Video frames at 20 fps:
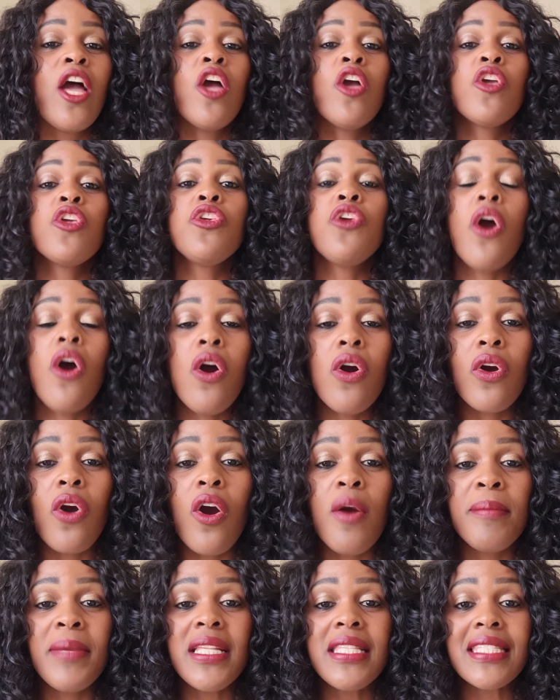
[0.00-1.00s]
Your
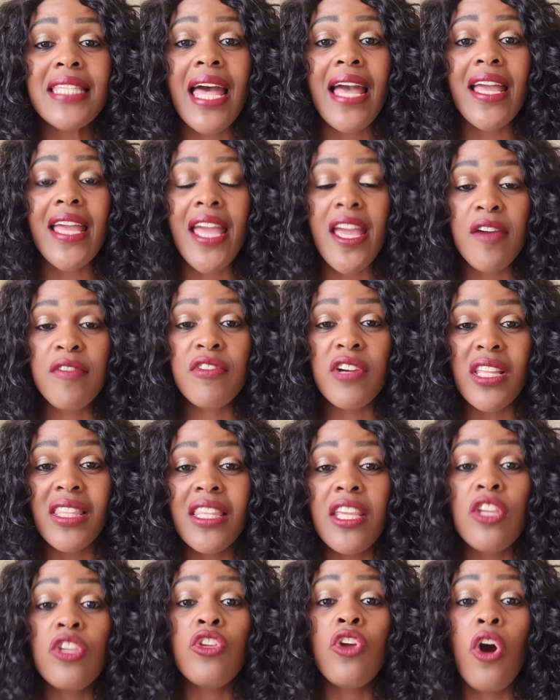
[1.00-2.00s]
comments are
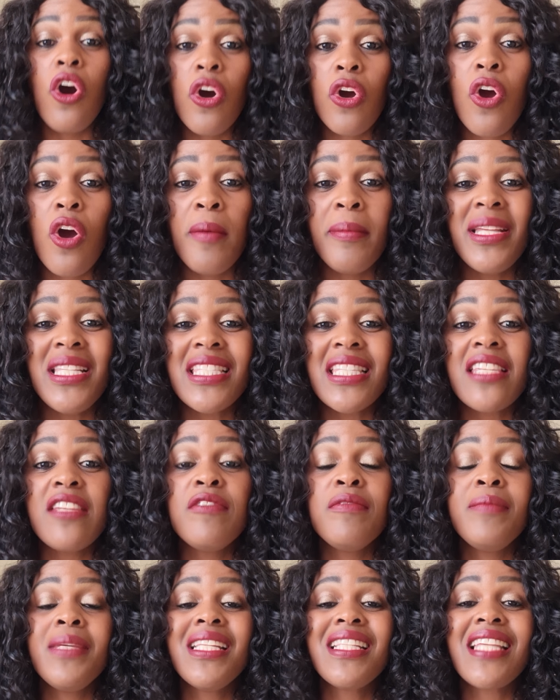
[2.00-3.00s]
everything. Your comments
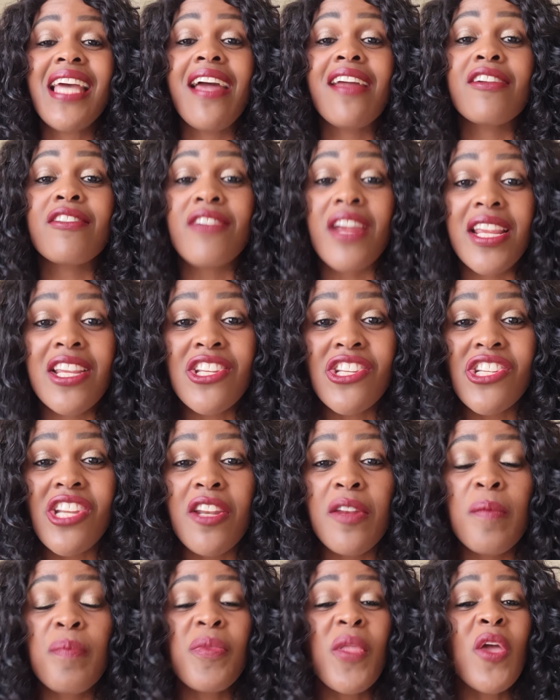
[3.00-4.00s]
give me
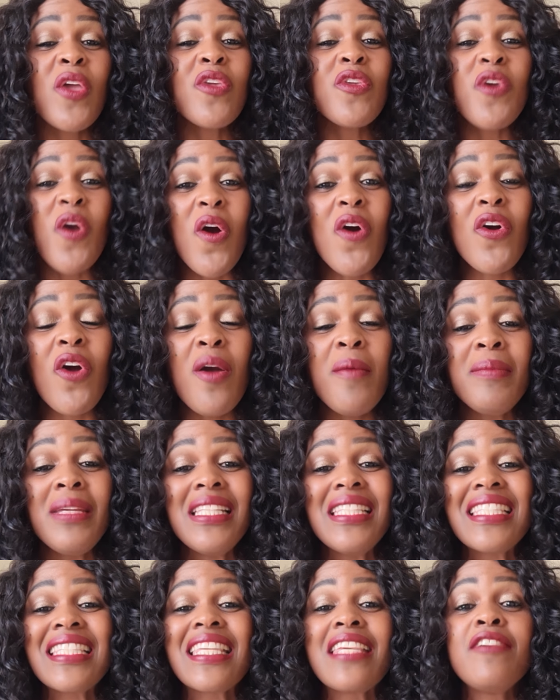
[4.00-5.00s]
direction. Your
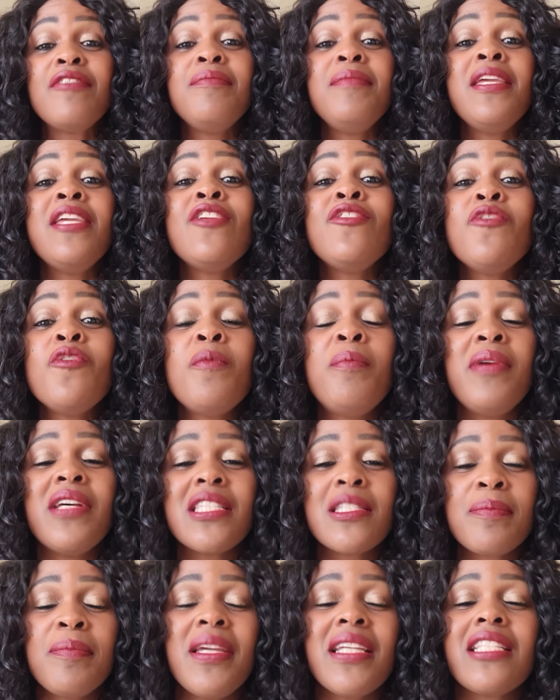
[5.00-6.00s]
comments give me new
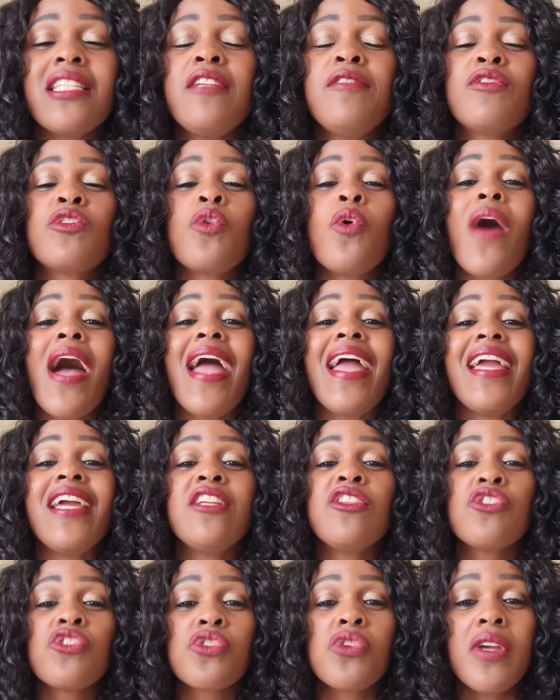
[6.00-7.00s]
perspective, so I
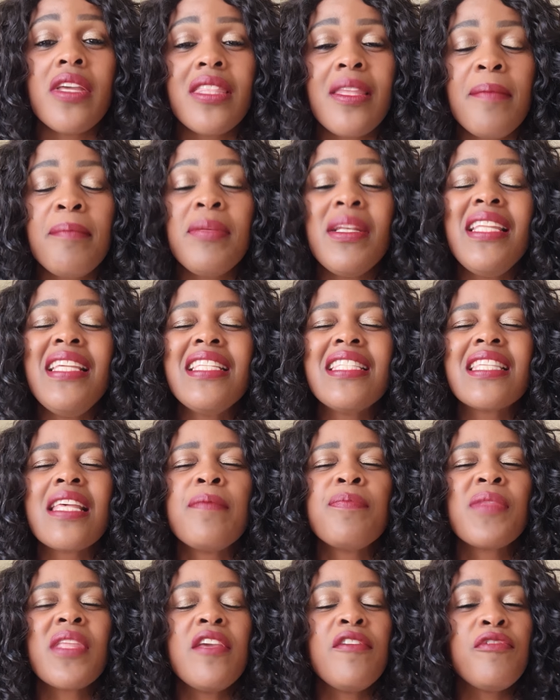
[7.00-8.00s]
enjoy them. Please,
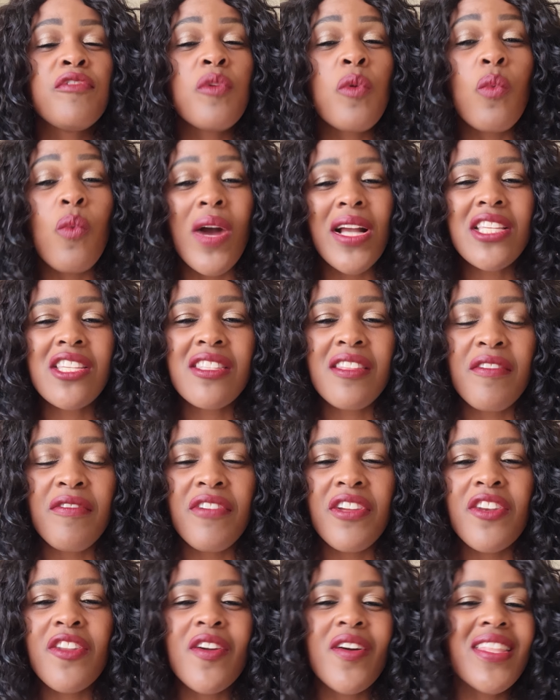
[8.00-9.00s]
if you watch the
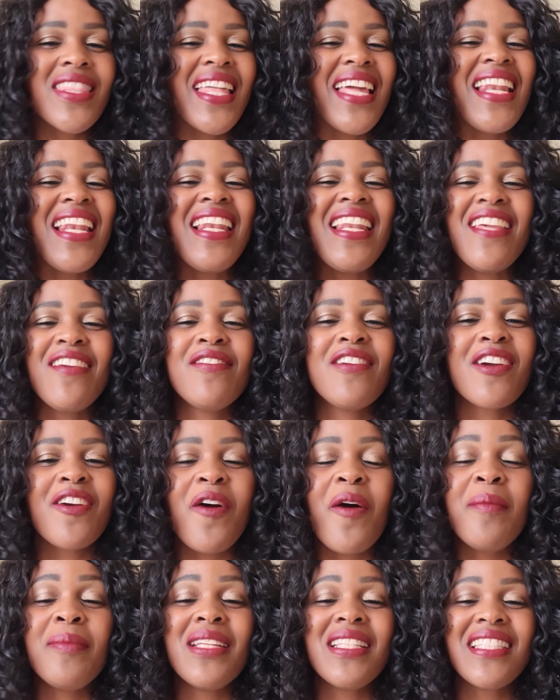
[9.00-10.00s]
video, then leave a
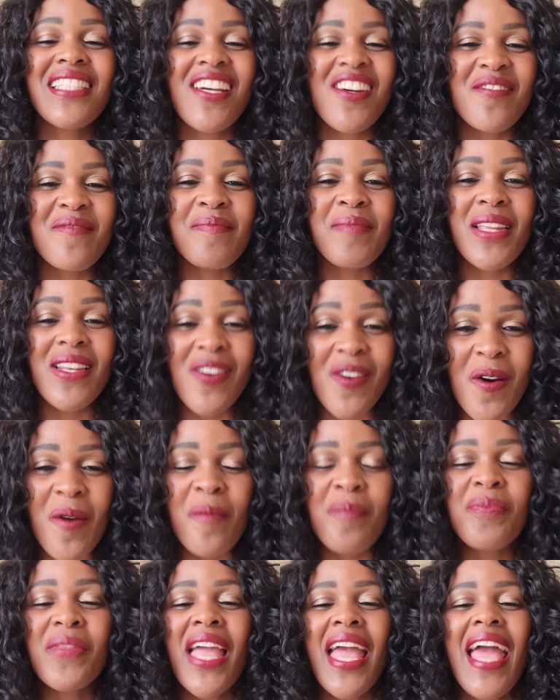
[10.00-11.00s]
comment down below.
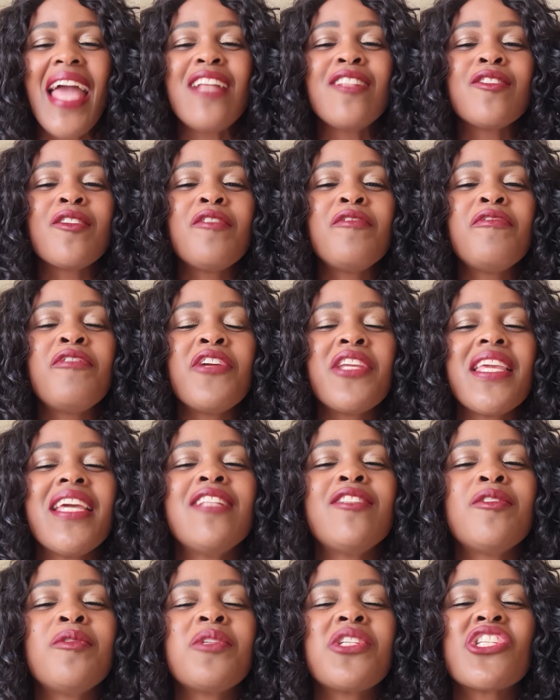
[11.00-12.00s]
And don't
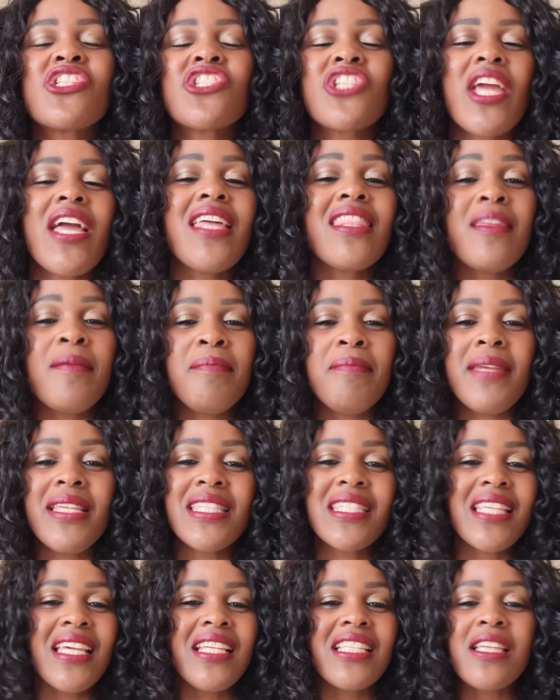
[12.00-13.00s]
forget to share the
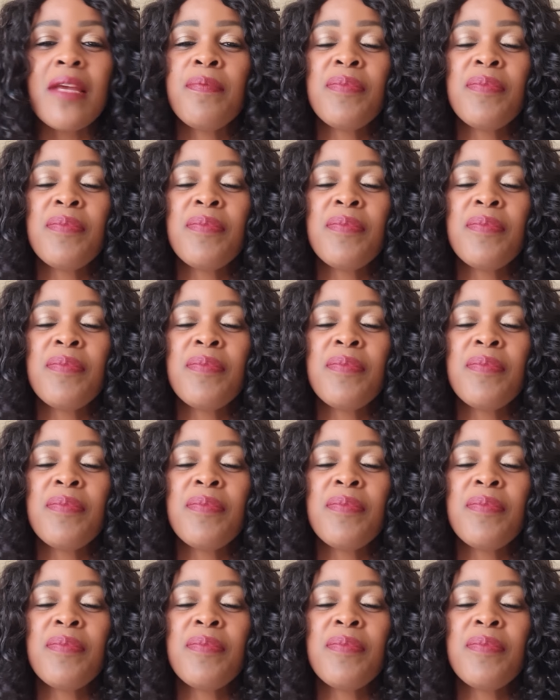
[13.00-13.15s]
message.